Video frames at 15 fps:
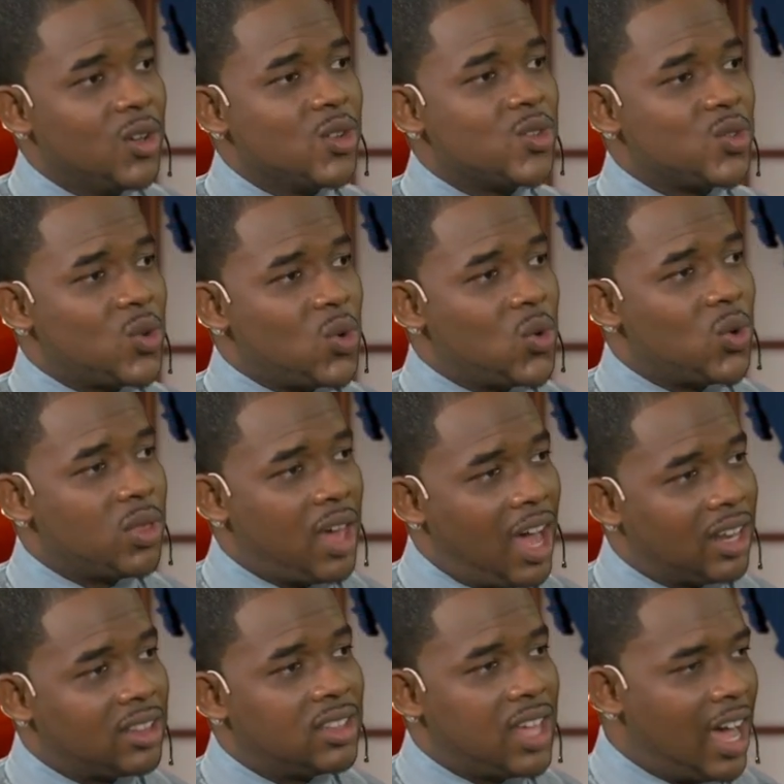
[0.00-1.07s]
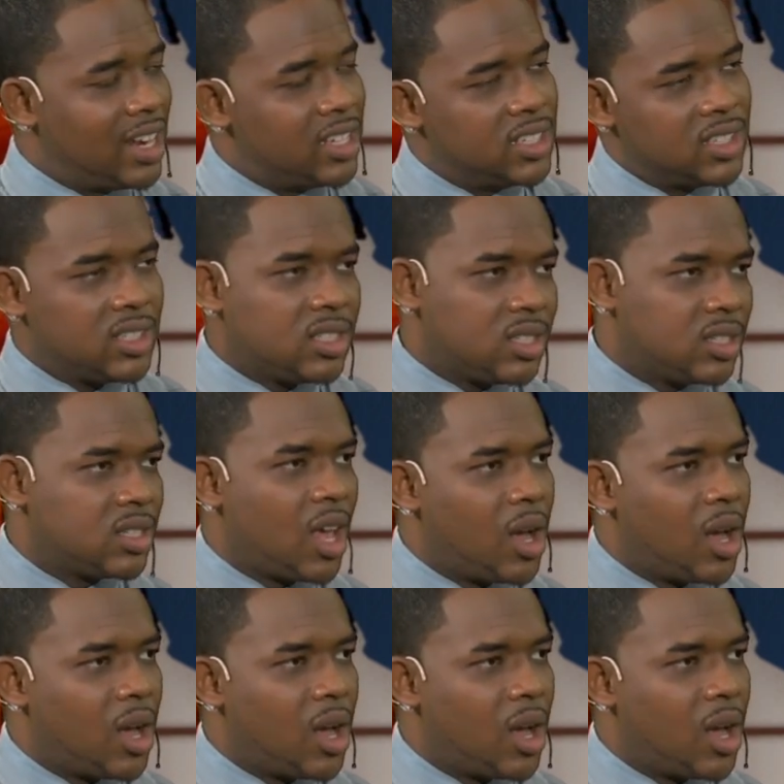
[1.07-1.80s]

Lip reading: So that is